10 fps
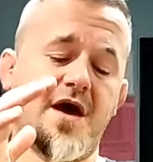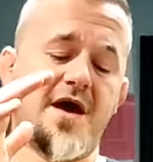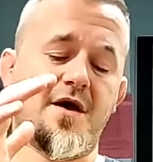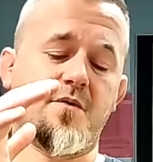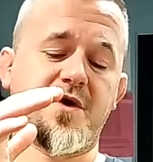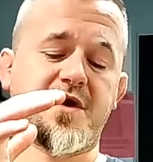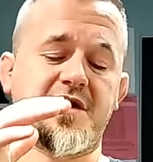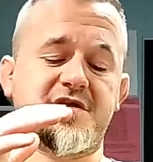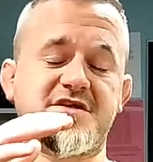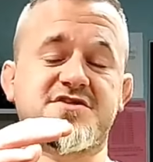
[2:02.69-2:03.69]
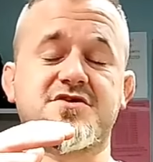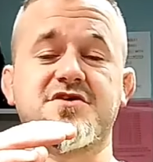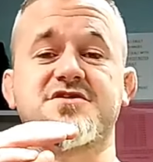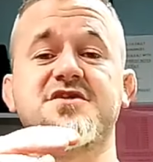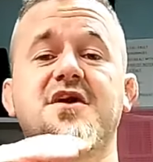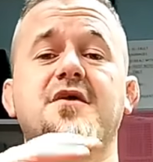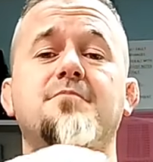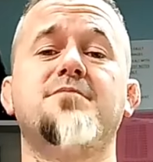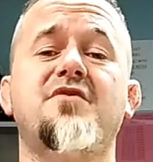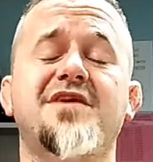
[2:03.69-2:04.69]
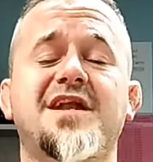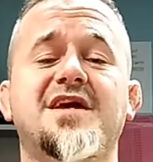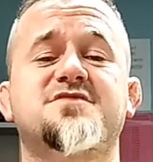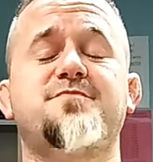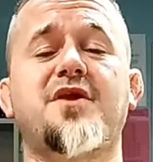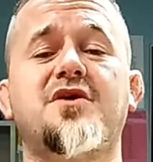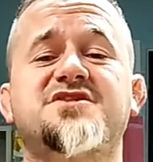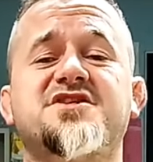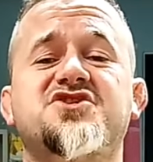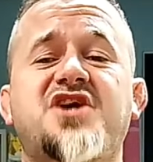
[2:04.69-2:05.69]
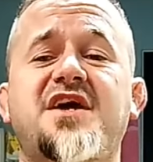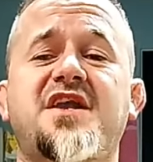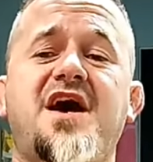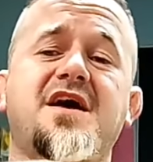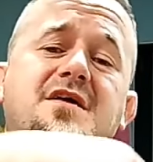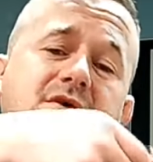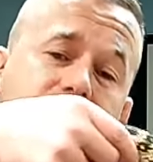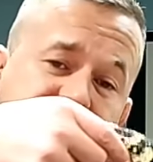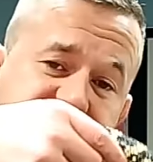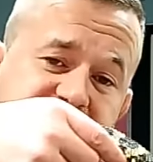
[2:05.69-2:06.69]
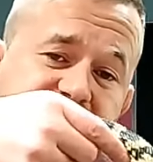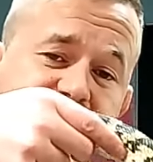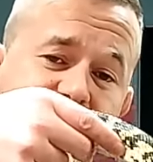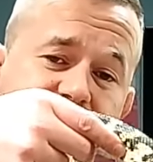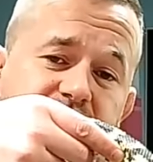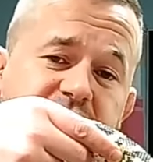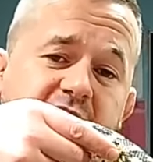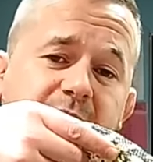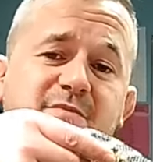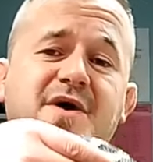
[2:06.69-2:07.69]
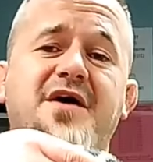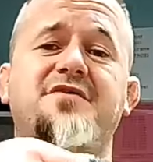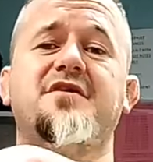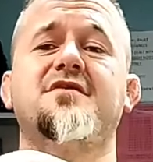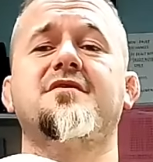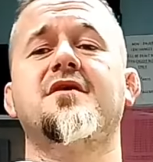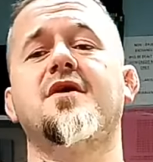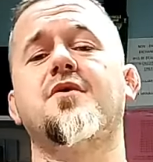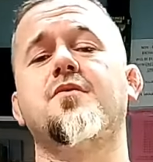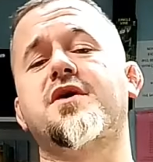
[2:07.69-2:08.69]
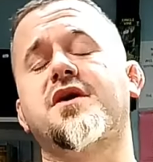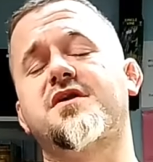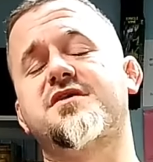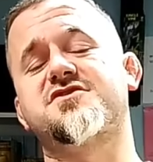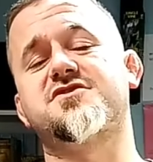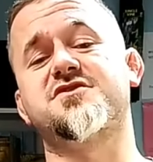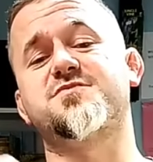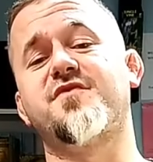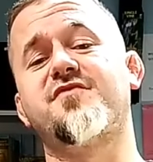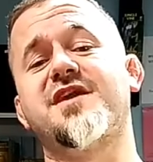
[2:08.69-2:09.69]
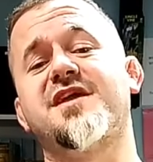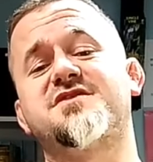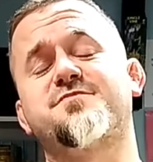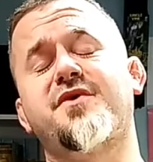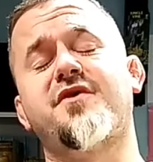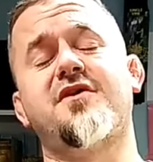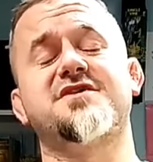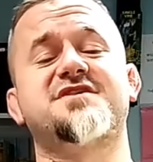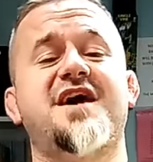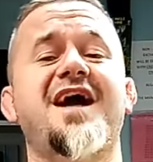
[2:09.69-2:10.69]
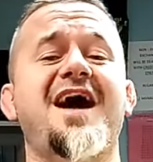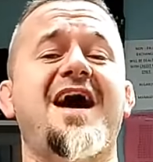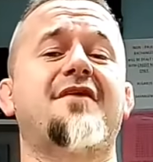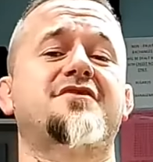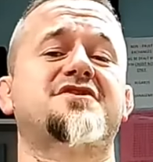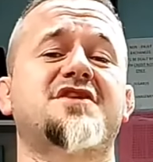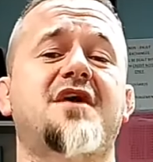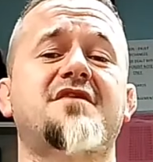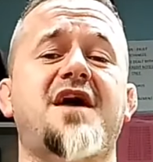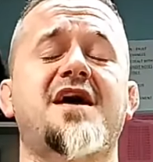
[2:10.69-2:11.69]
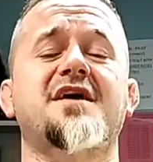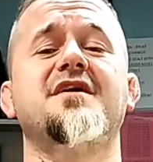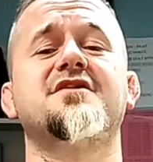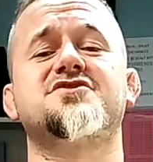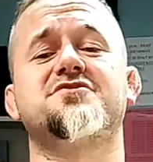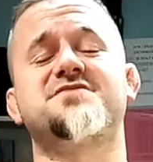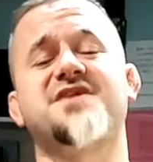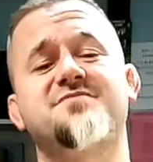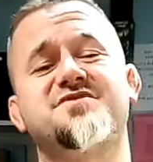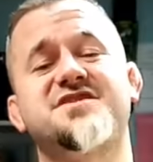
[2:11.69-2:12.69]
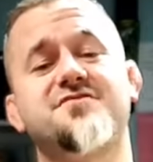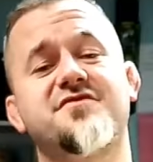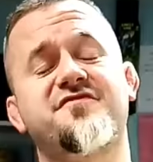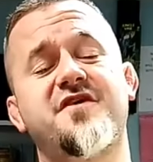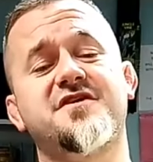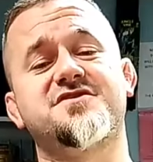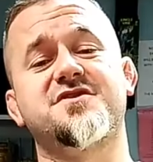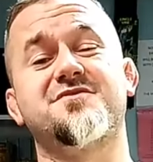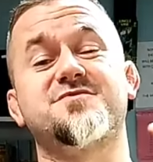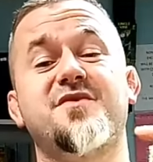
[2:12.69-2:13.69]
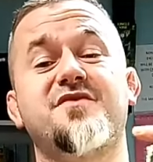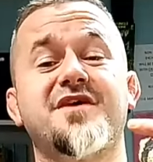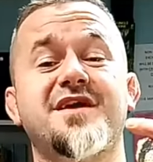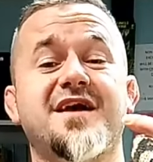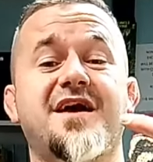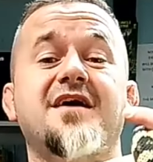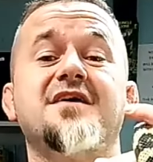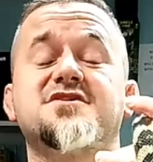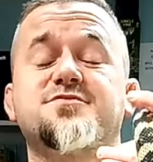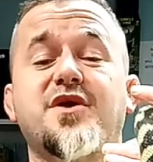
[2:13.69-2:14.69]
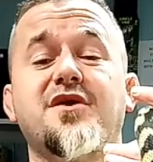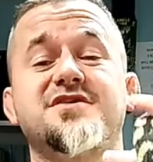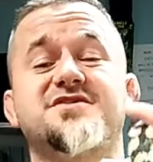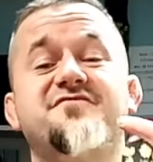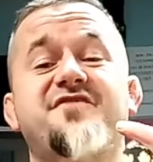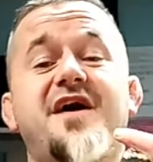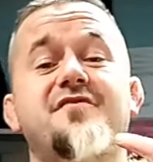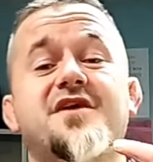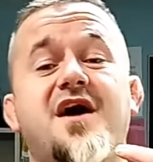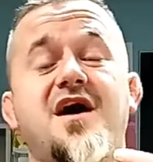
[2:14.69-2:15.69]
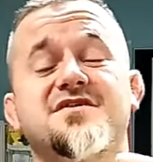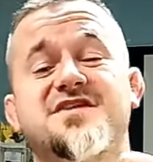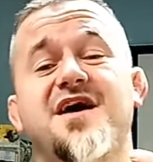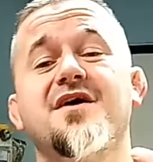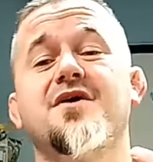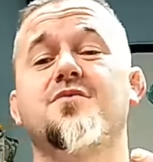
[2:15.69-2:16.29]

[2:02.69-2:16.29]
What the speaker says: we're going to discuss Morelia spiloita chaini, which is the jungle carpet python. We're going to discuss Morelia spiloita harrisoni, sometimes still referred to as Morelia spiloita variegata,